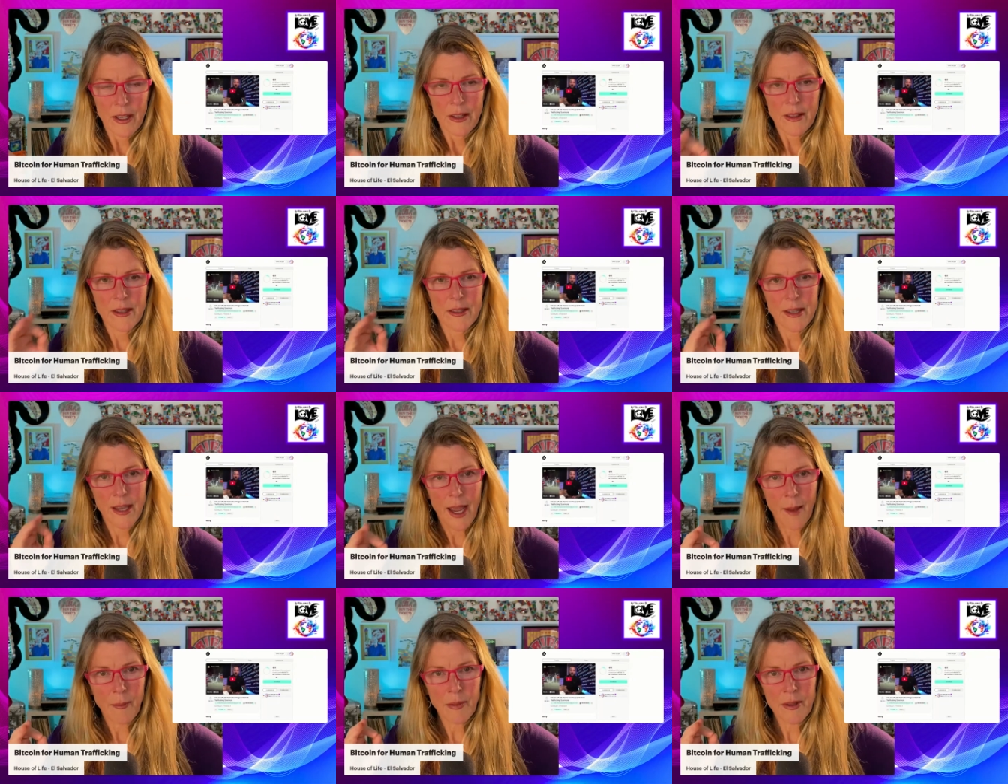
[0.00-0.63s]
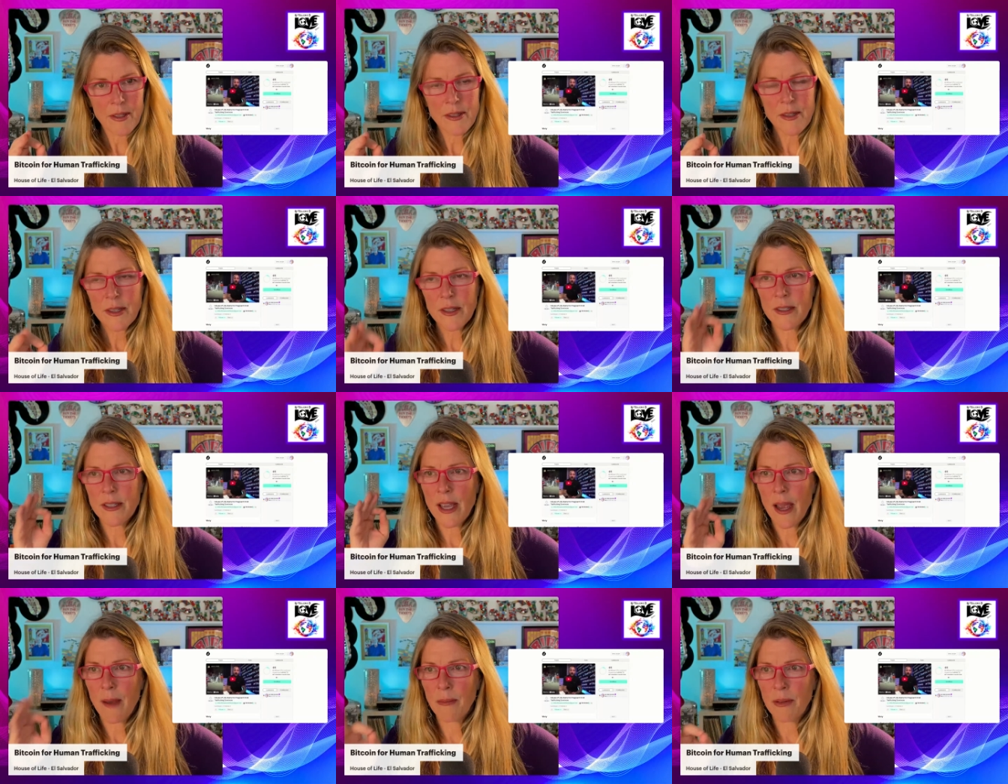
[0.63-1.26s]
This happens. It's
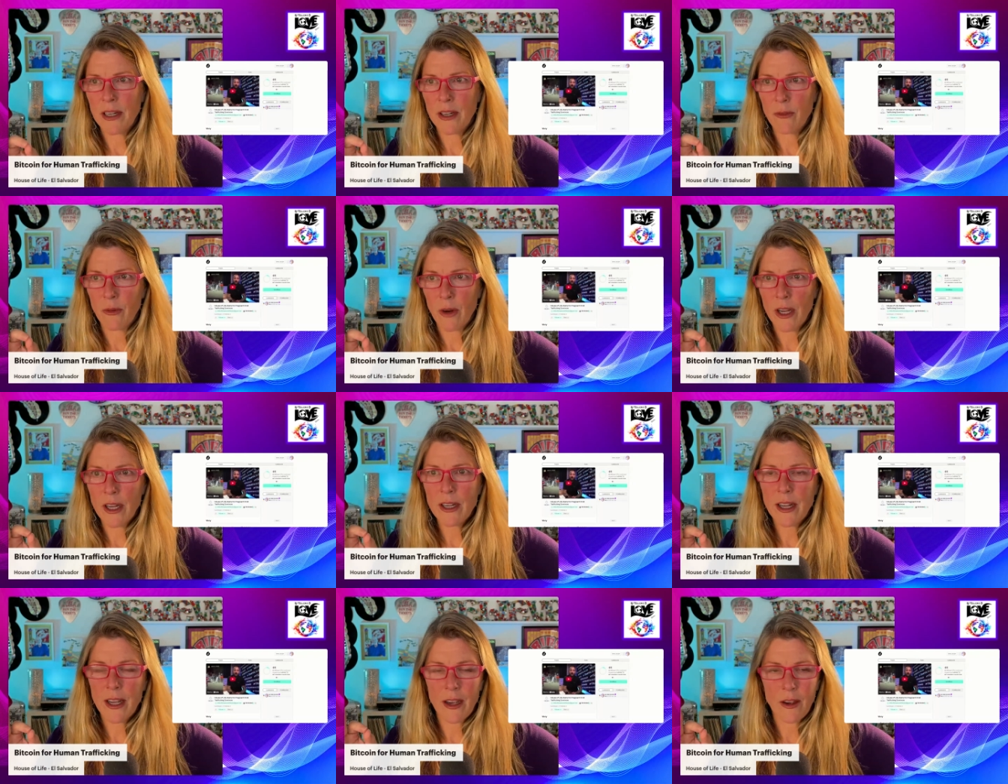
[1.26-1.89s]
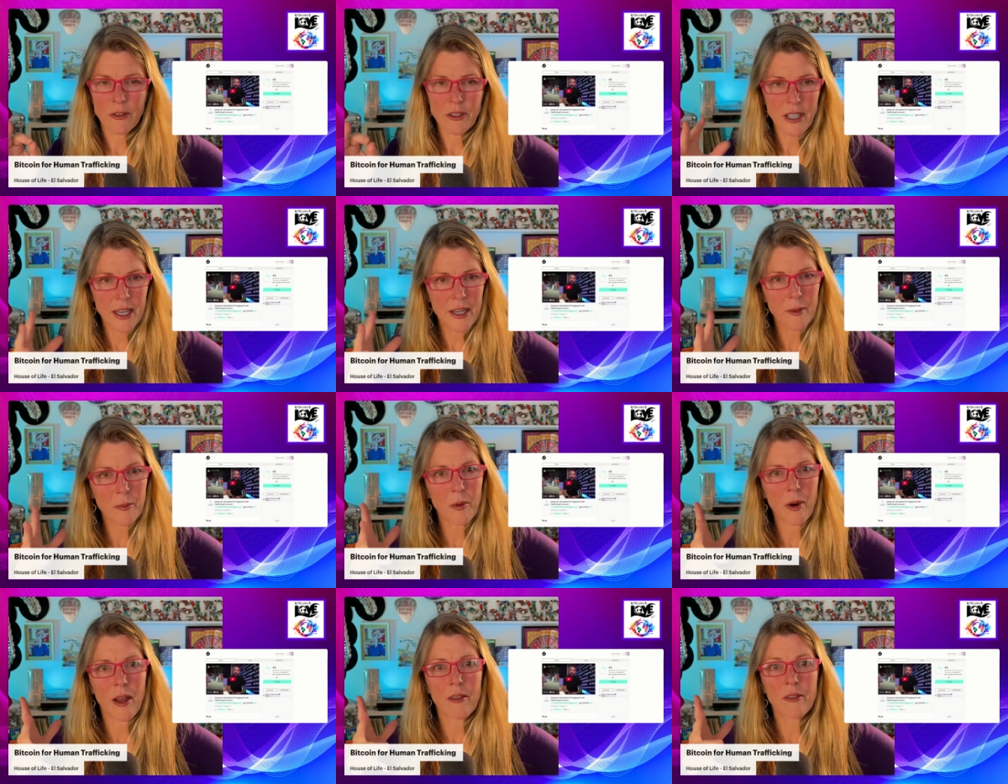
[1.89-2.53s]
happening right now. Take a
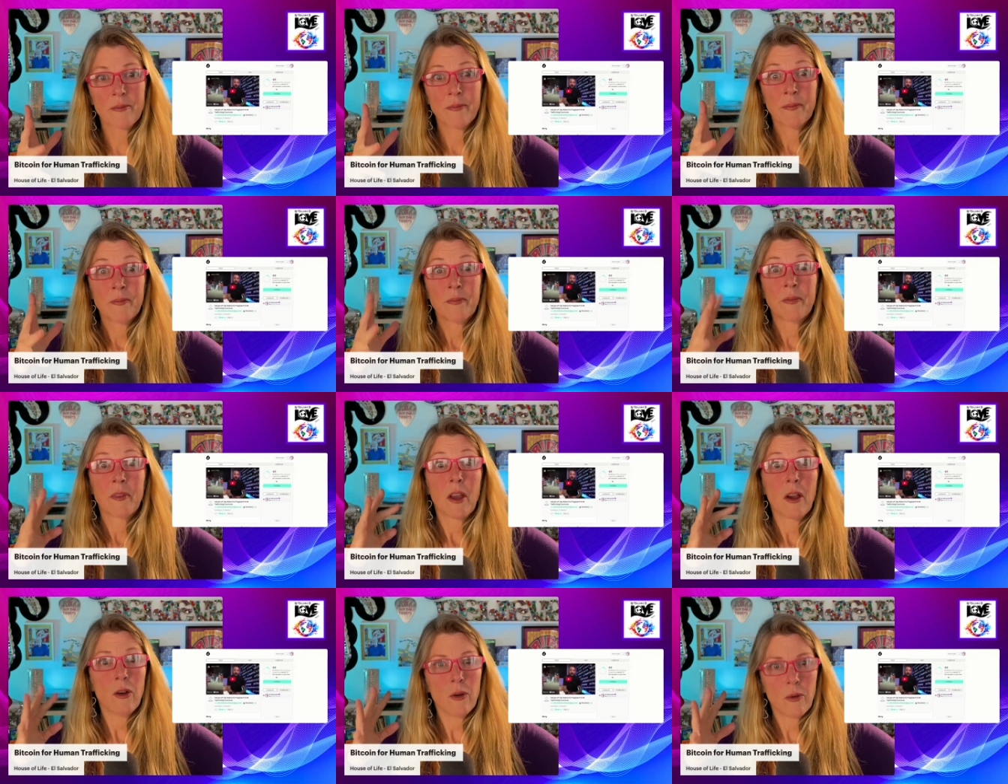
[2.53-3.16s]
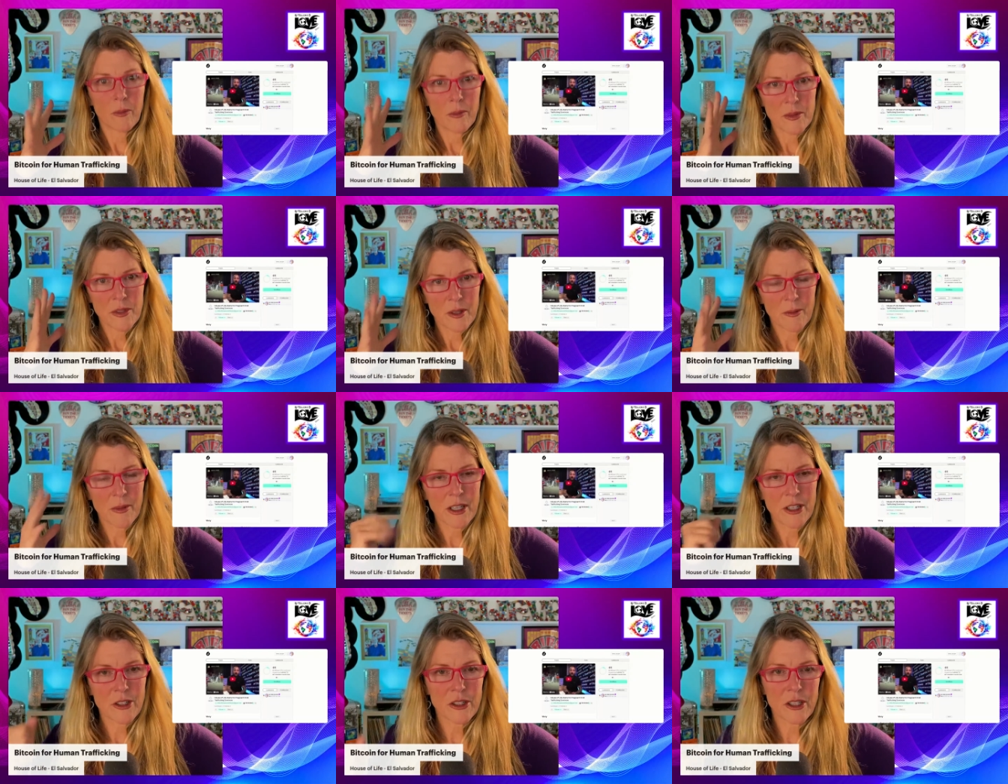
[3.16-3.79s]
breath. Oh,
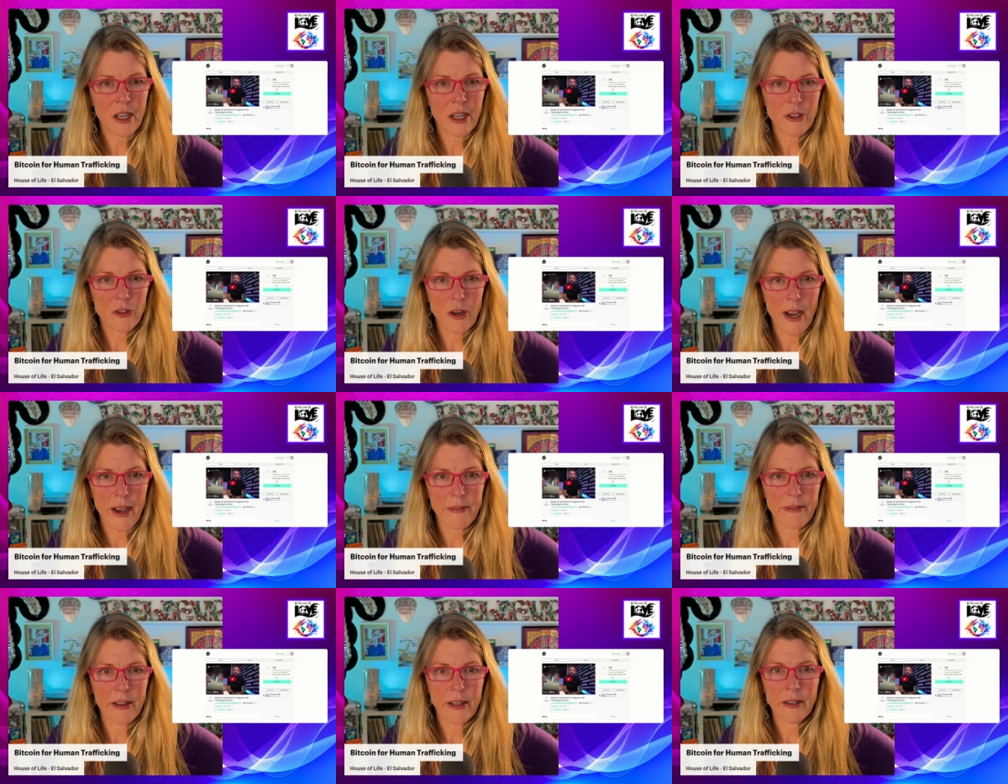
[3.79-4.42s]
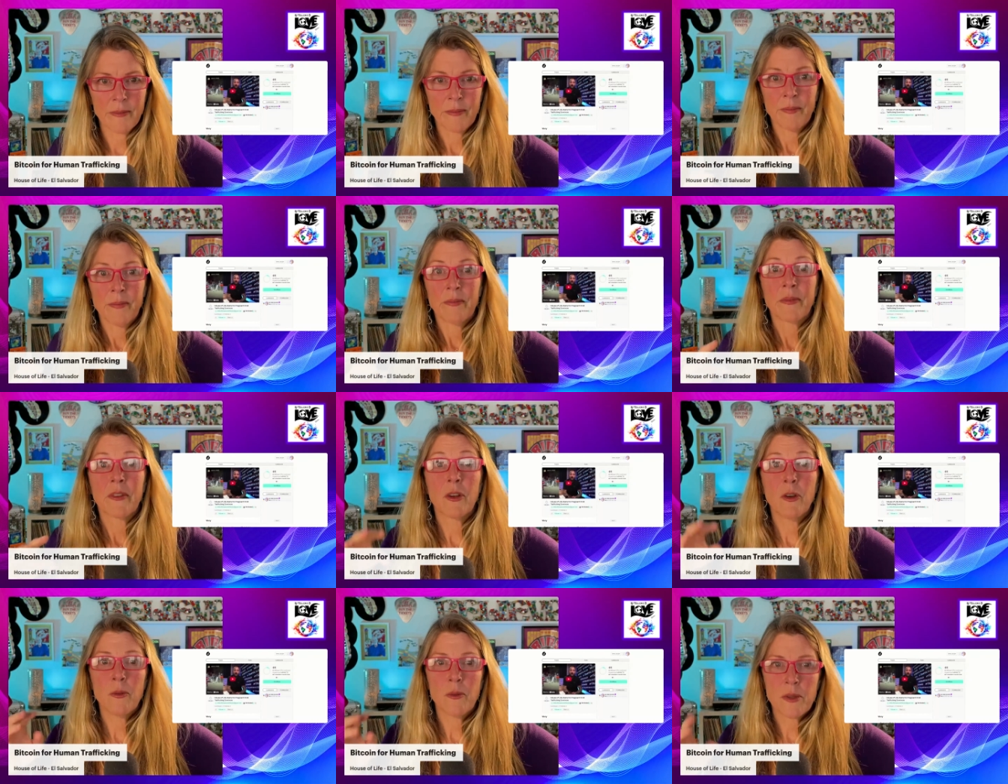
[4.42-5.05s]
somebody just got trafficked.
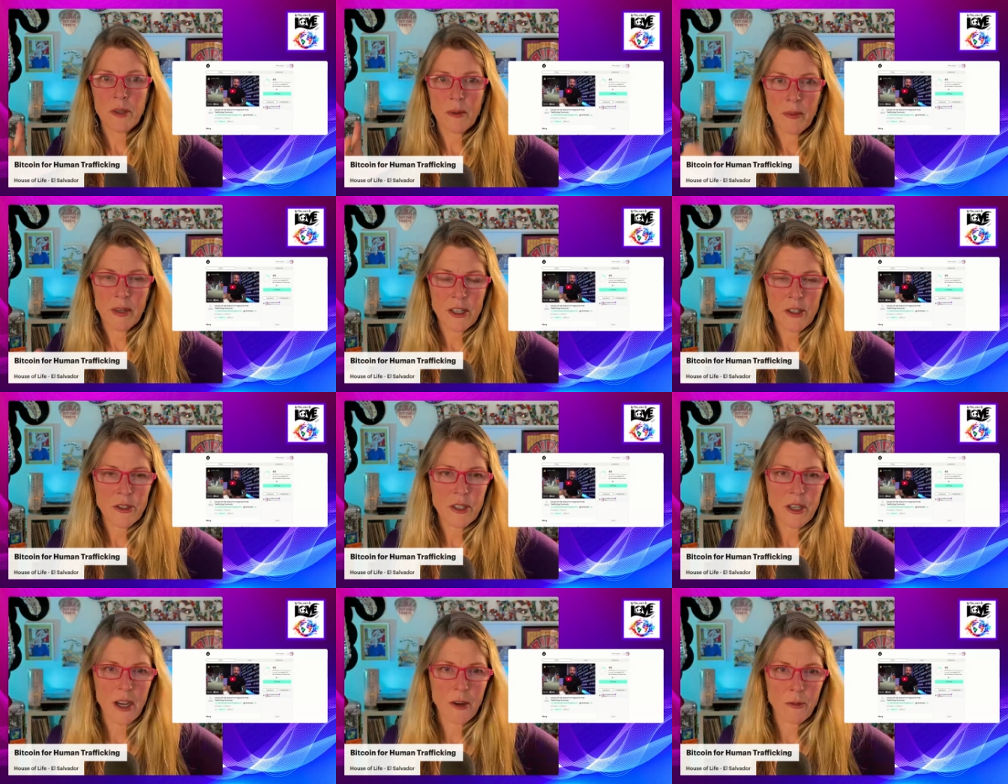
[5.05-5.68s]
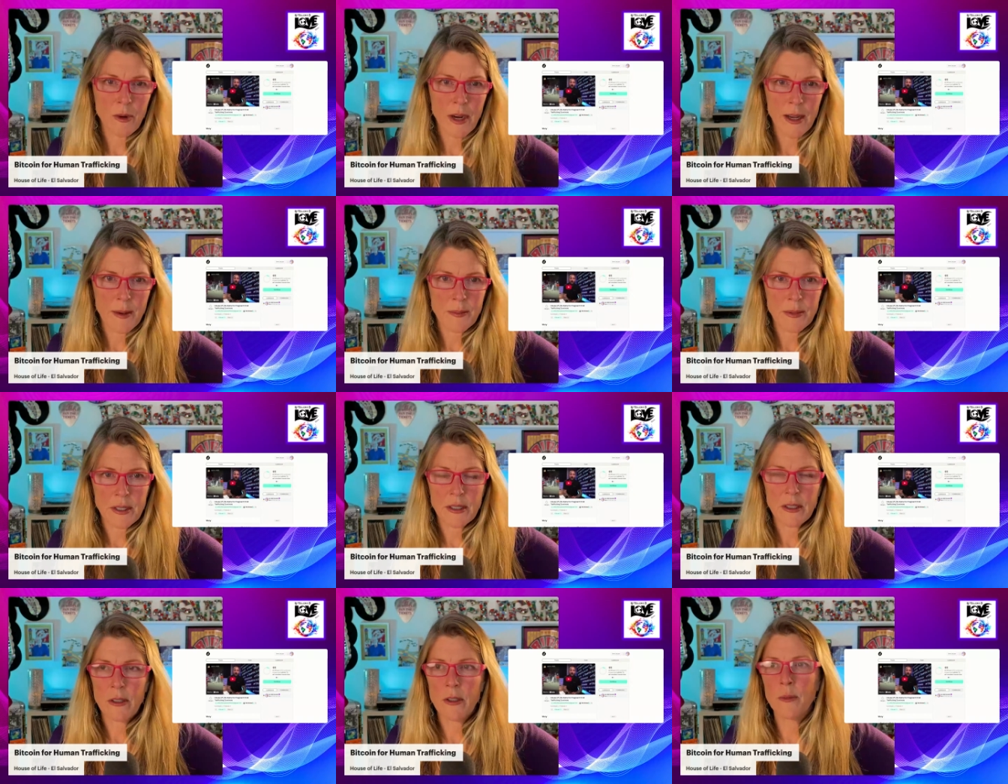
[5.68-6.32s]
Oops, somebody just got
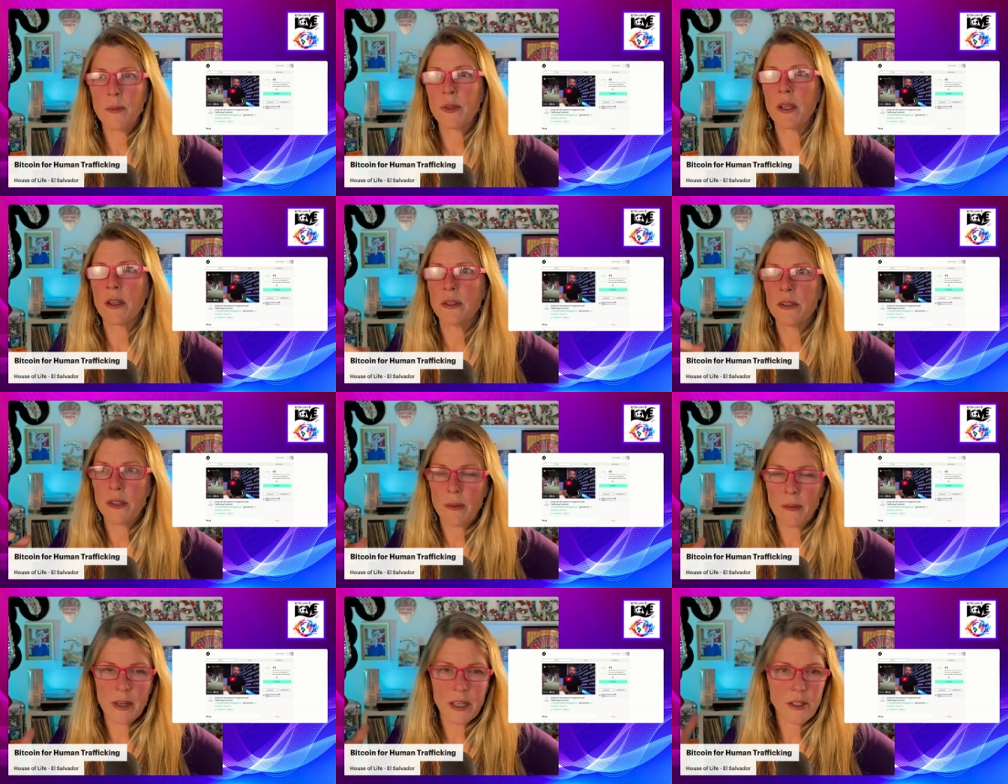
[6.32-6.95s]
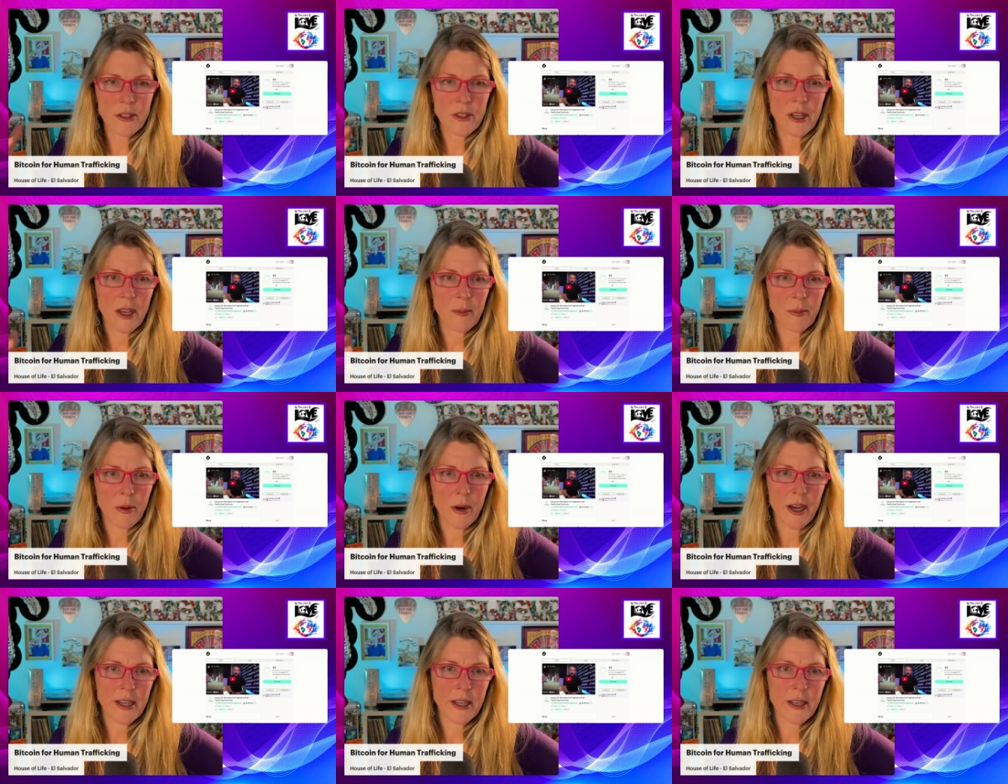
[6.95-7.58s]
raped. Oops, somebody just got
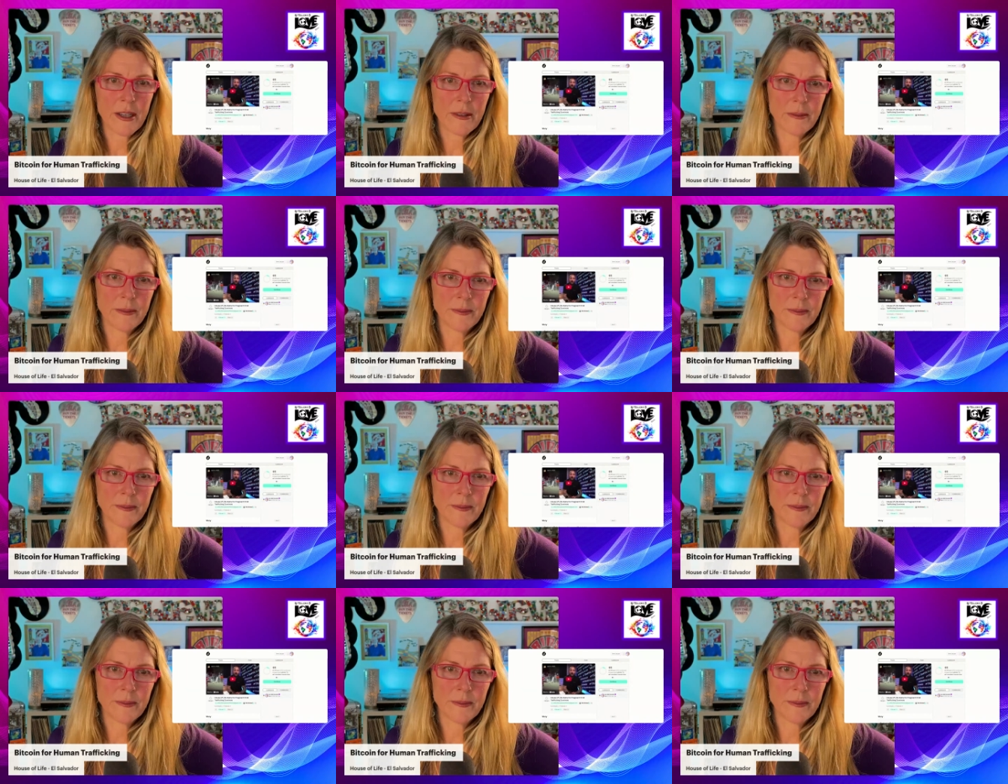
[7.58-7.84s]
pregnant.